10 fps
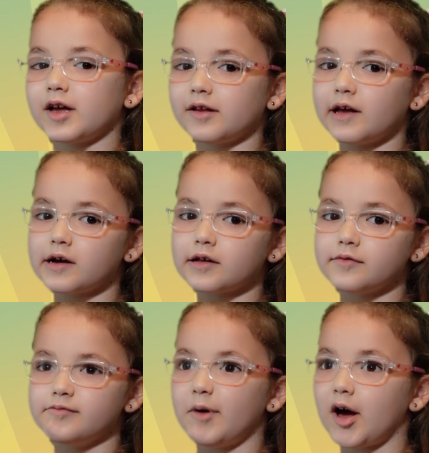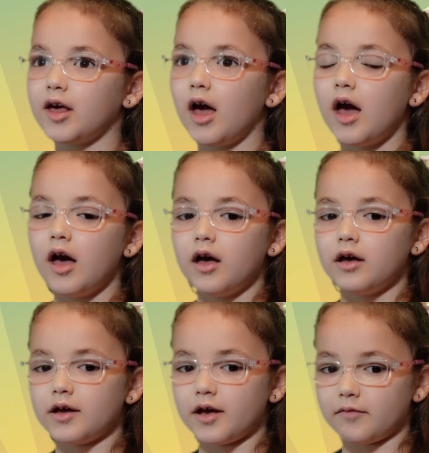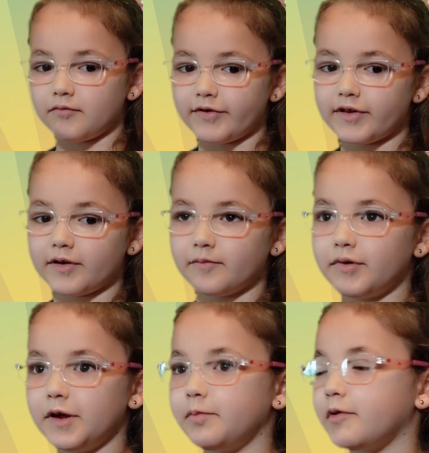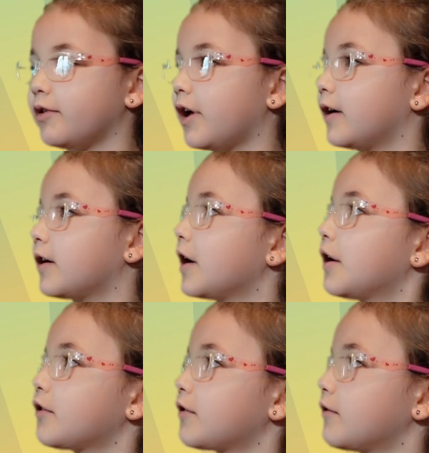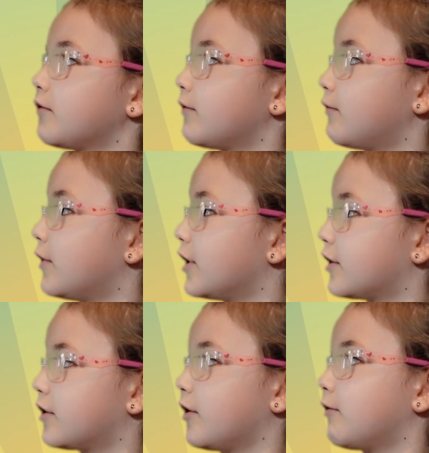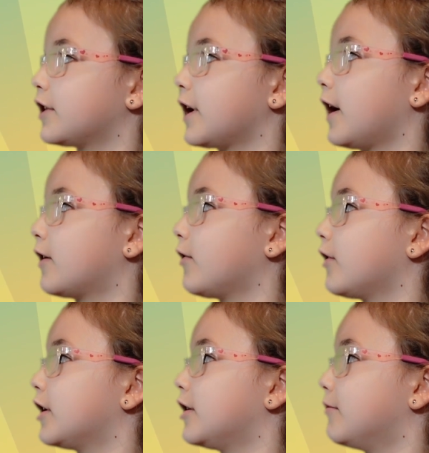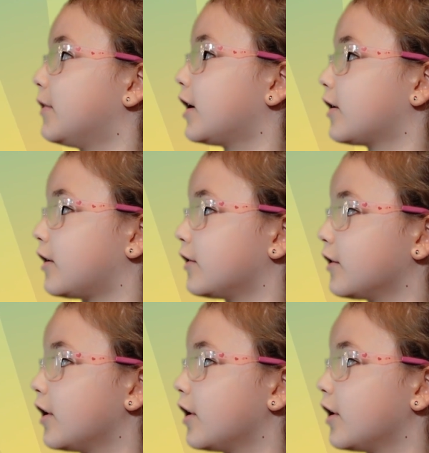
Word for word: connect by um, some people, like once there was a hacker in Among Us.